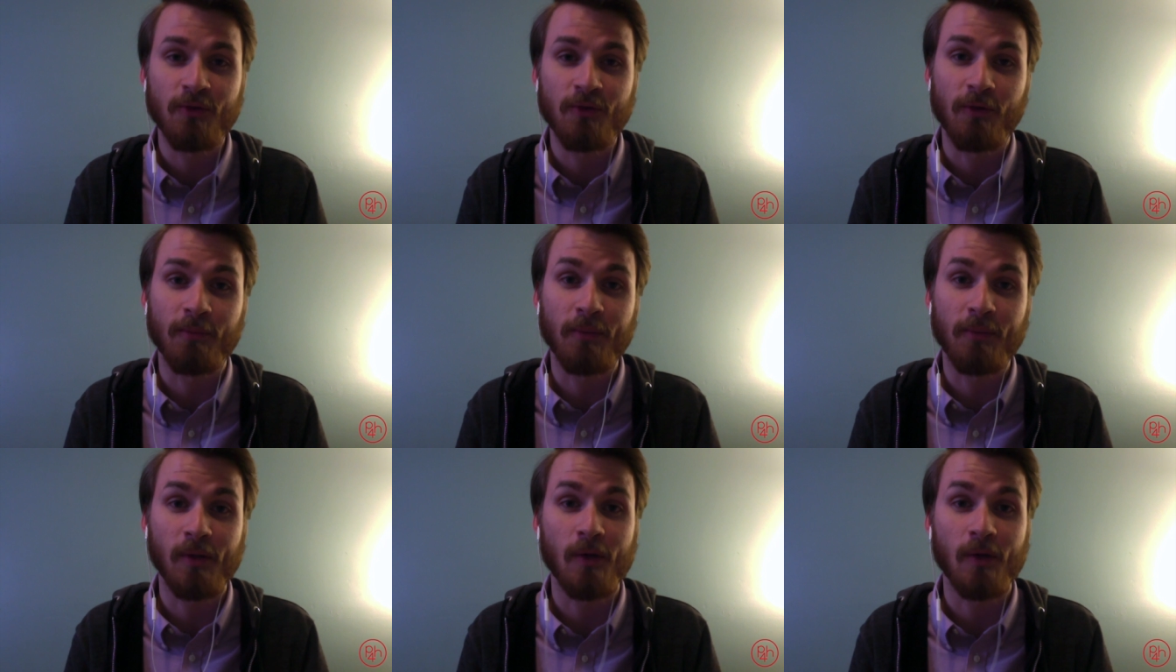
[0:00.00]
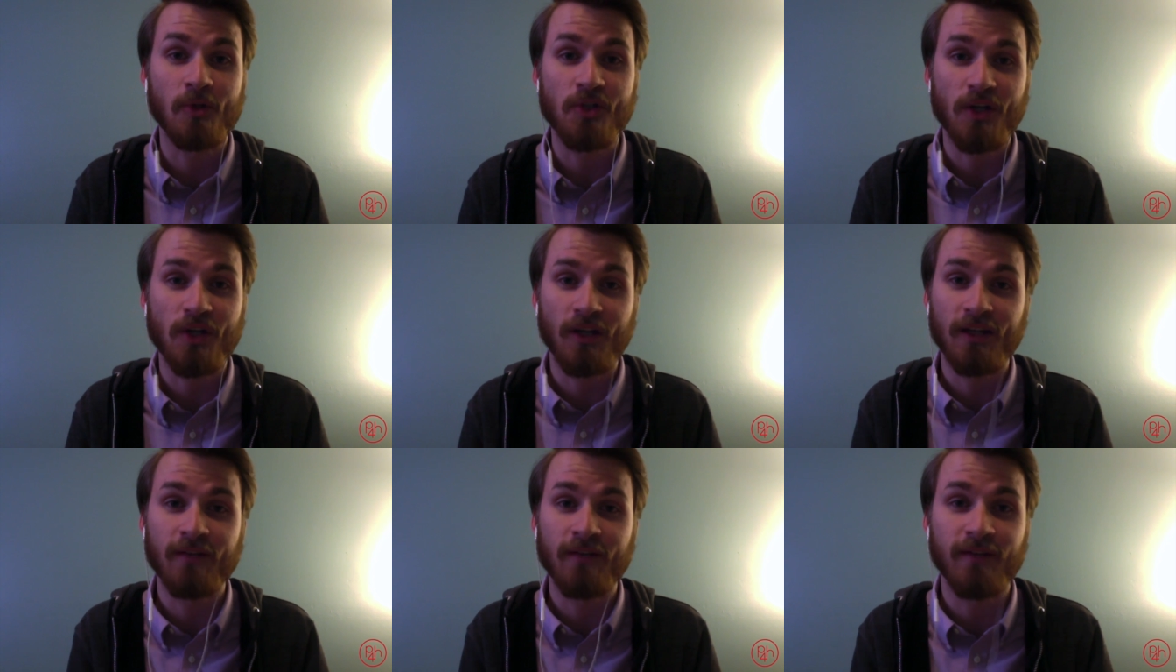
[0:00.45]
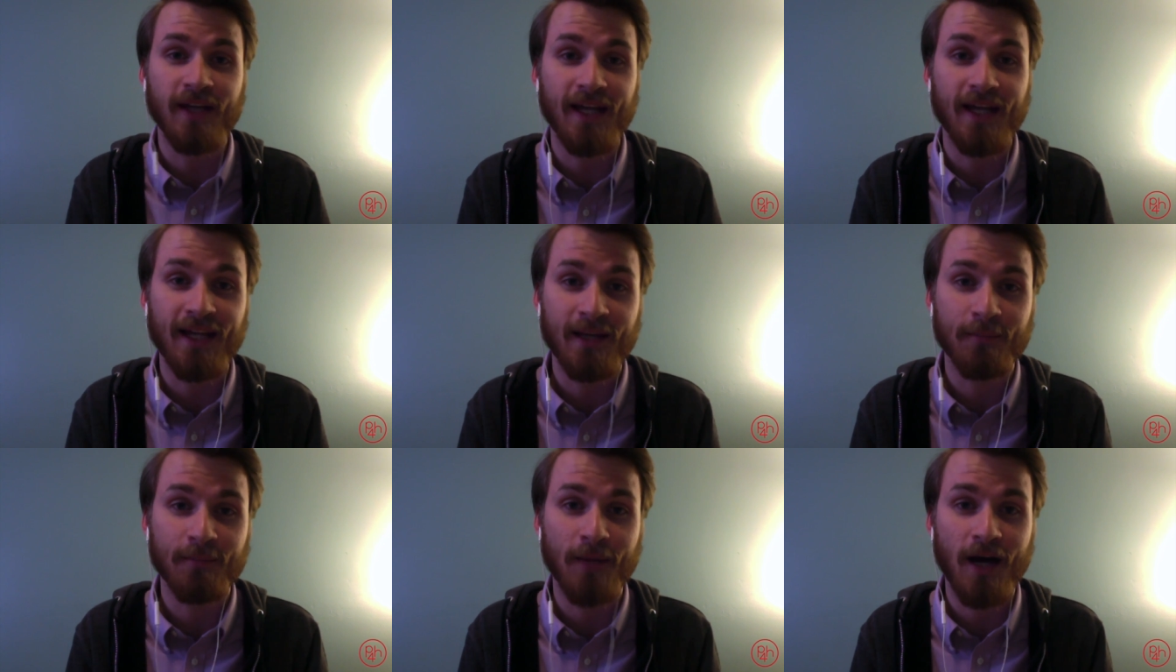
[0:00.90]
approach
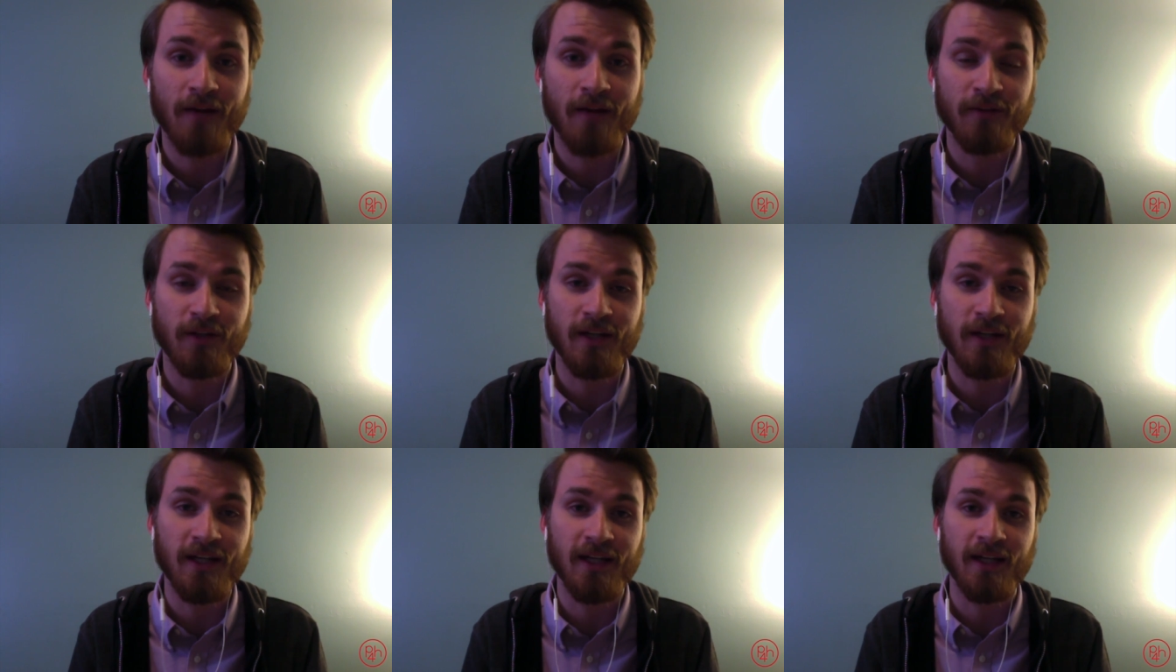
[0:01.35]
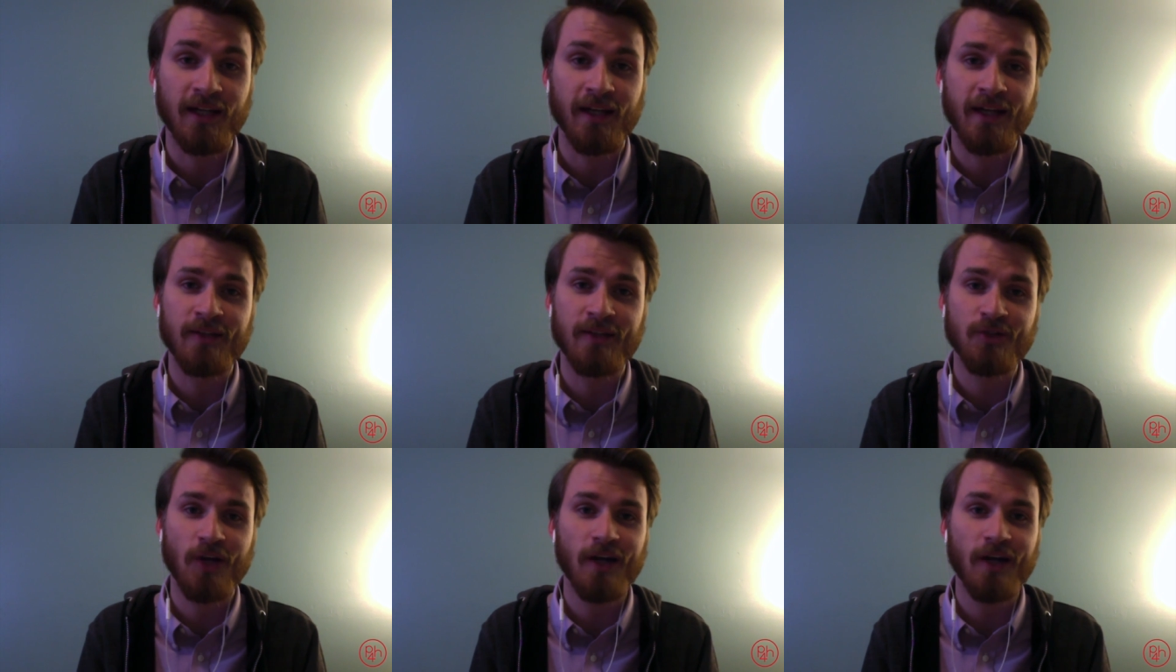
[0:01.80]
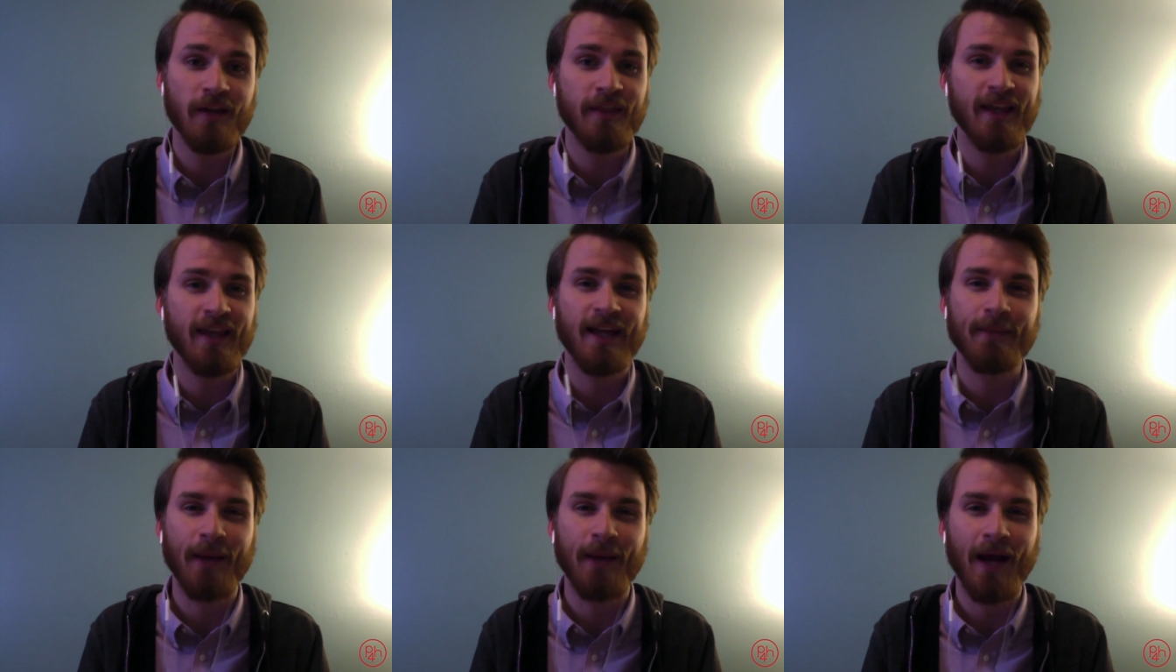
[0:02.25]
alleviating poverty and try to
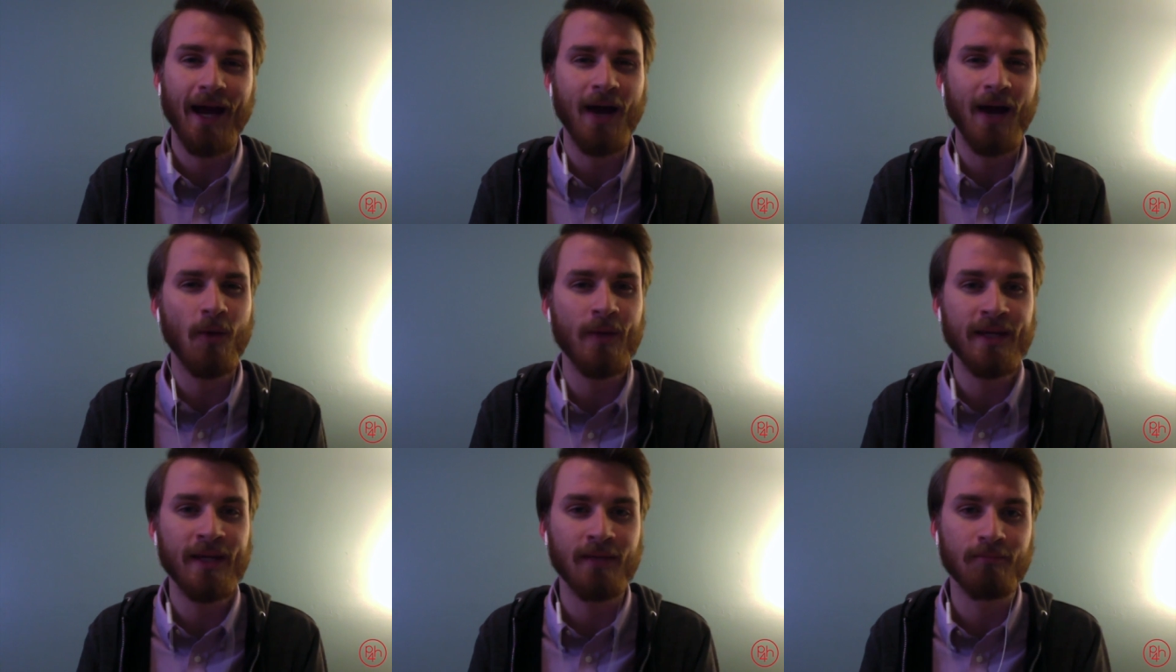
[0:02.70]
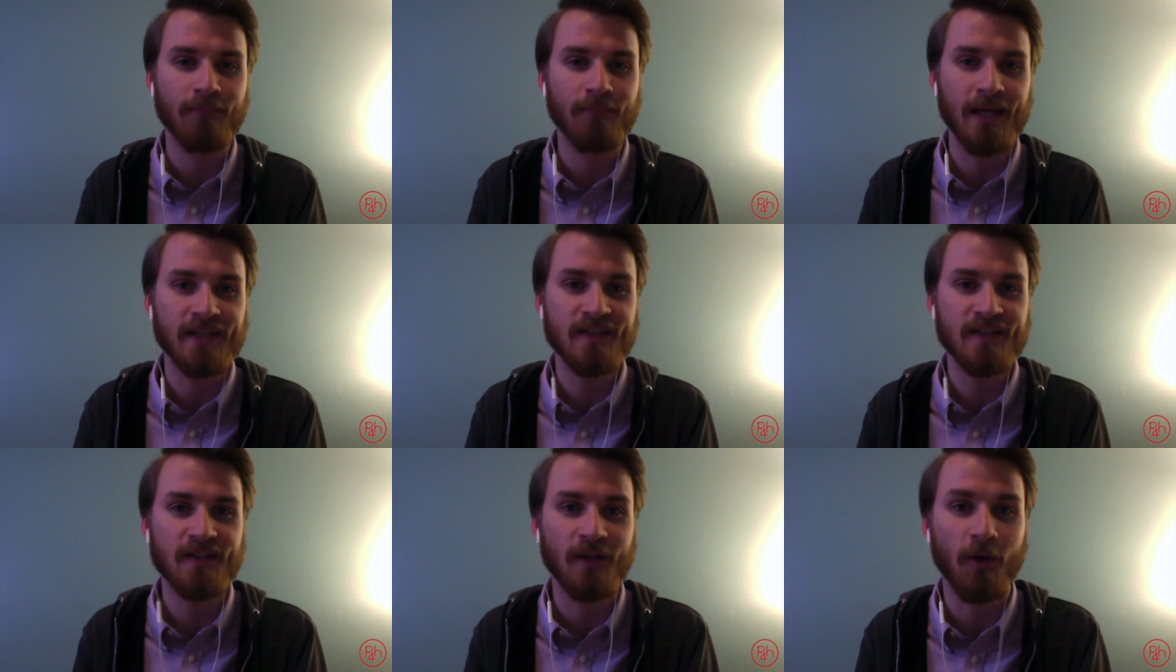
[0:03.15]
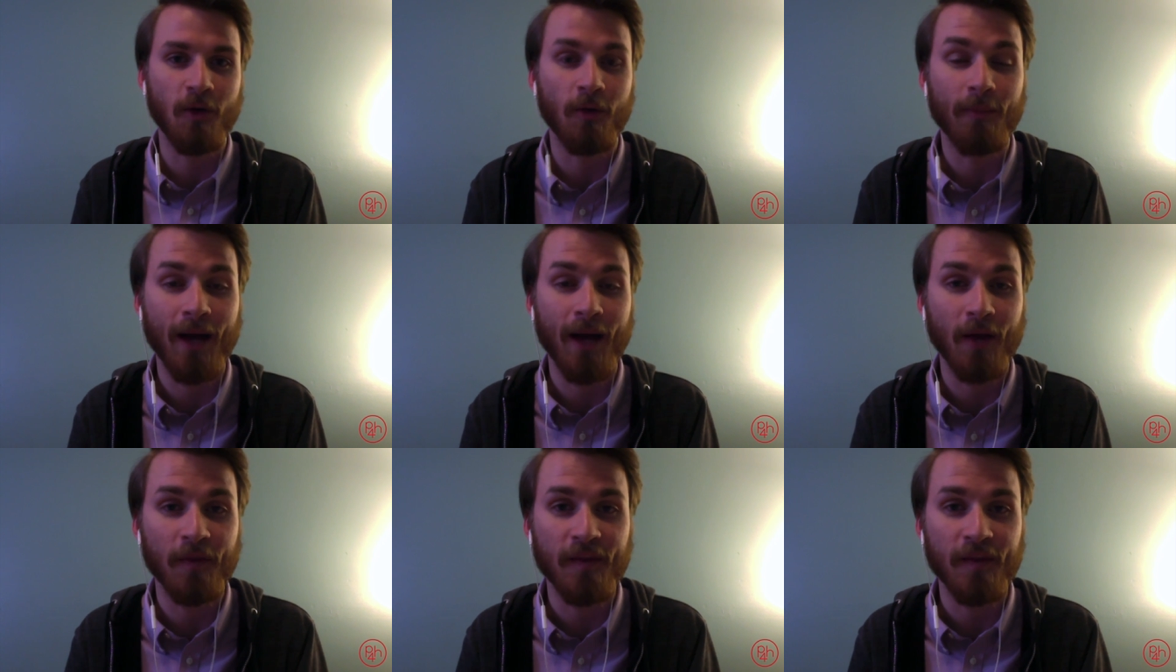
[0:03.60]
think about how we can best go
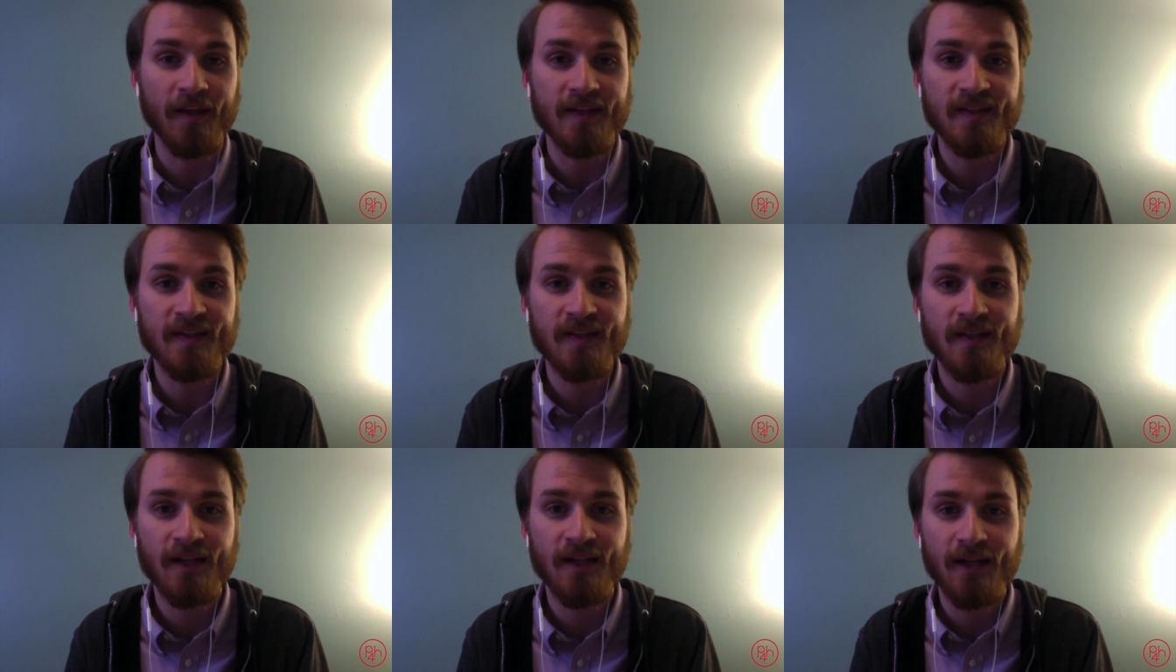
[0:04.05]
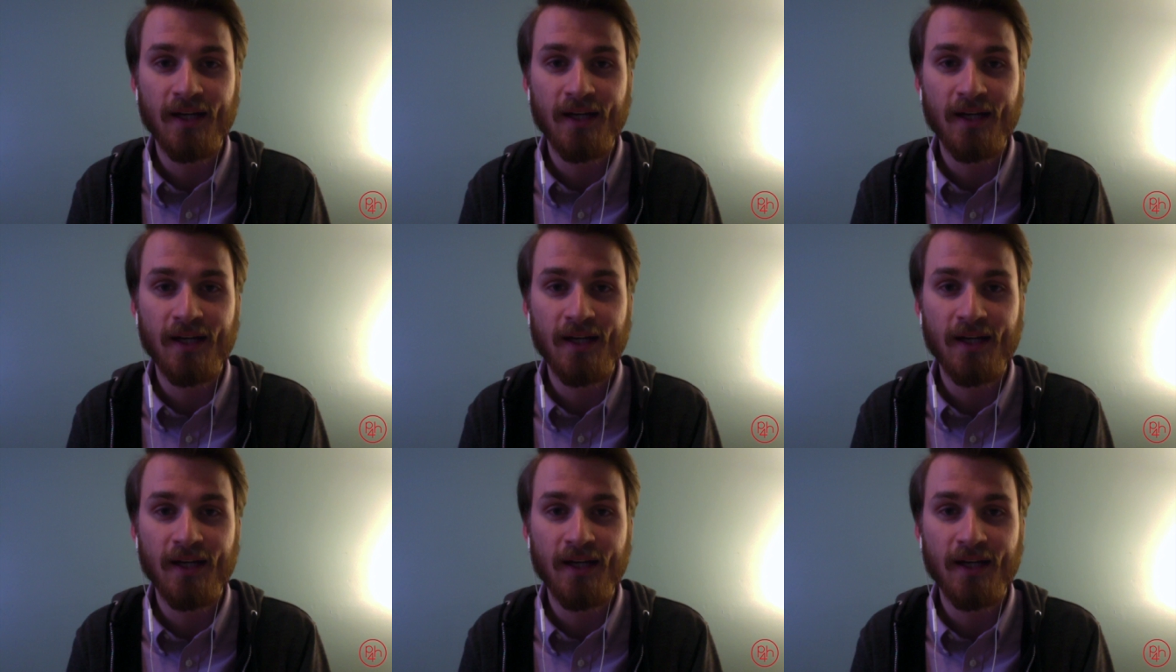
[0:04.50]
about this.